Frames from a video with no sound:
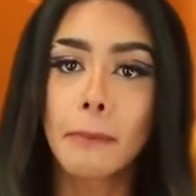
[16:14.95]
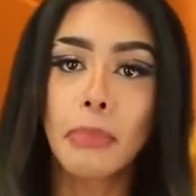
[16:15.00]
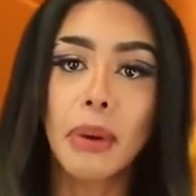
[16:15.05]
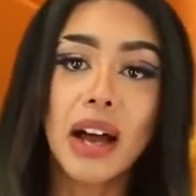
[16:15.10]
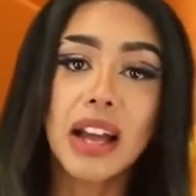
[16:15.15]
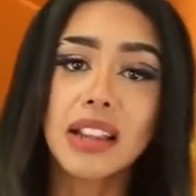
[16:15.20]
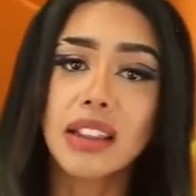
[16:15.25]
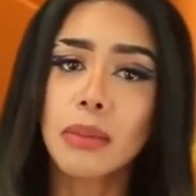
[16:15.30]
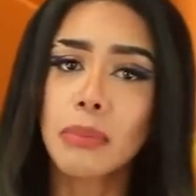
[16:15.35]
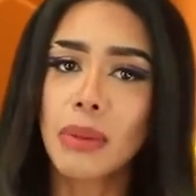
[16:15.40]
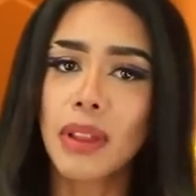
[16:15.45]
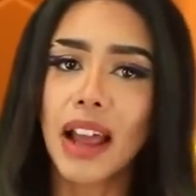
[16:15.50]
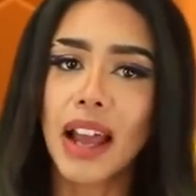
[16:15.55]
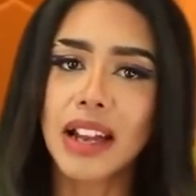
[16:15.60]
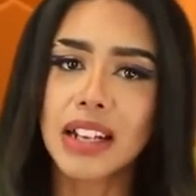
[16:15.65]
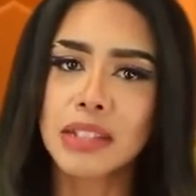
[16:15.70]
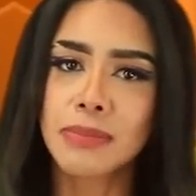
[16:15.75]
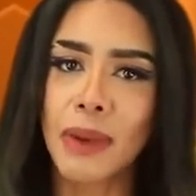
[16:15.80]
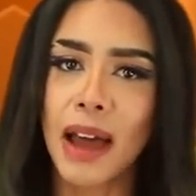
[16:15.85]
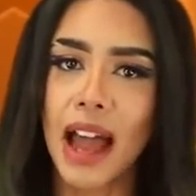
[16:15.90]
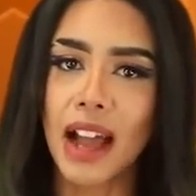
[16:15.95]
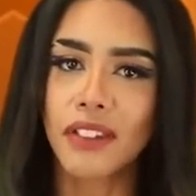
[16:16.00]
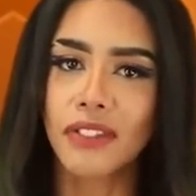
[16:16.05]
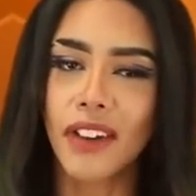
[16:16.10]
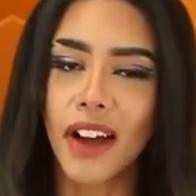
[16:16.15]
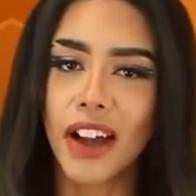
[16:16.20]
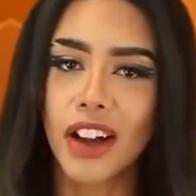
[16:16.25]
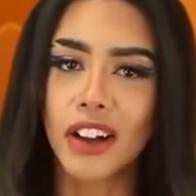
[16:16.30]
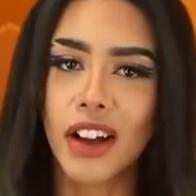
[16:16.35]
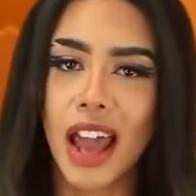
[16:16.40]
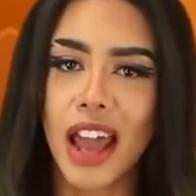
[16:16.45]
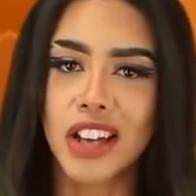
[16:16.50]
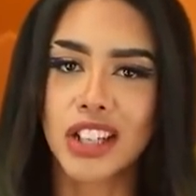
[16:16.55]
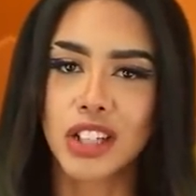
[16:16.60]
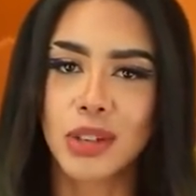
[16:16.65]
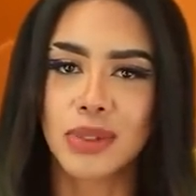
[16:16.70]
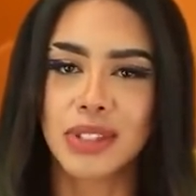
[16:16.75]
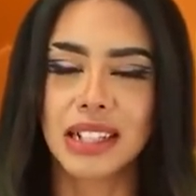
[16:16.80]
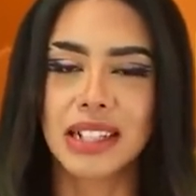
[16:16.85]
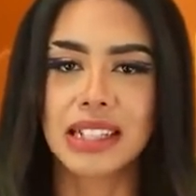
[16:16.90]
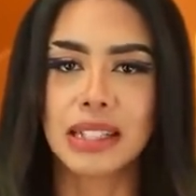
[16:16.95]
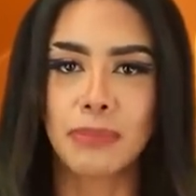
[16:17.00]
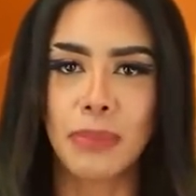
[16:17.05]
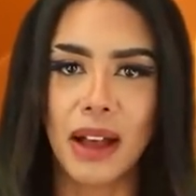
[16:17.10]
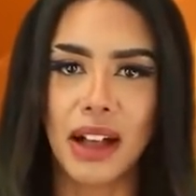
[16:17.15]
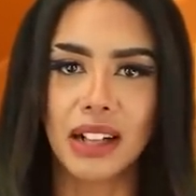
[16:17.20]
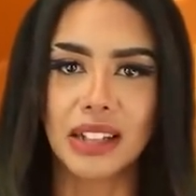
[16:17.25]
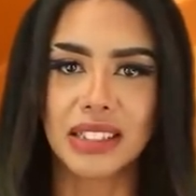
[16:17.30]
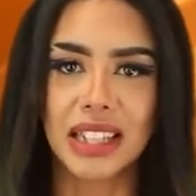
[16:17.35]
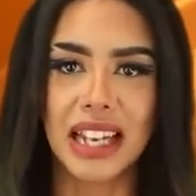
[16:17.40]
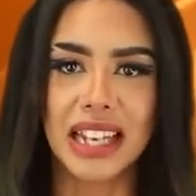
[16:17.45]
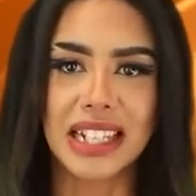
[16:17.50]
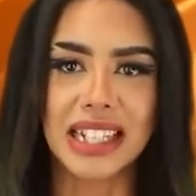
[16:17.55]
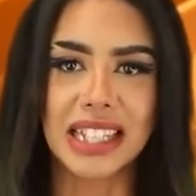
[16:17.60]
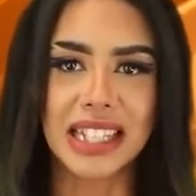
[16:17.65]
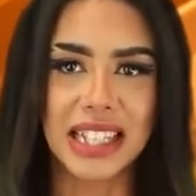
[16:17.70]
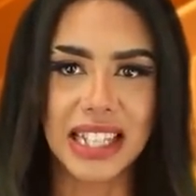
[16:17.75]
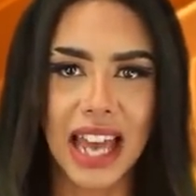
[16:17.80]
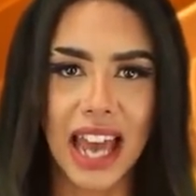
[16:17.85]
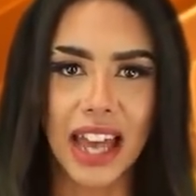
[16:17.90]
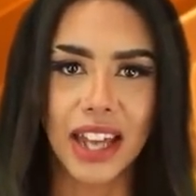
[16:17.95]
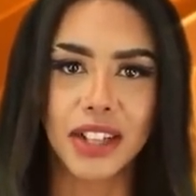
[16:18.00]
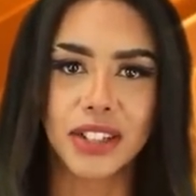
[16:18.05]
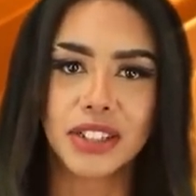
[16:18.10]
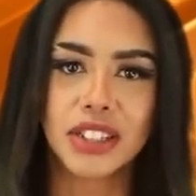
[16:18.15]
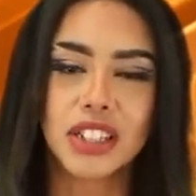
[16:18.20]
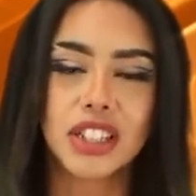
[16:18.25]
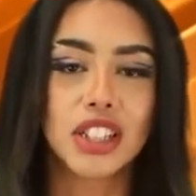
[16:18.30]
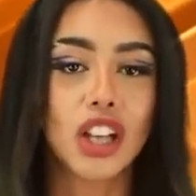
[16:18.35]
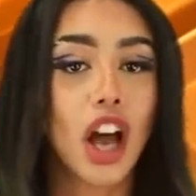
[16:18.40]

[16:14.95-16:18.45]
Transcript: but the plans backfired and she was expelled instead.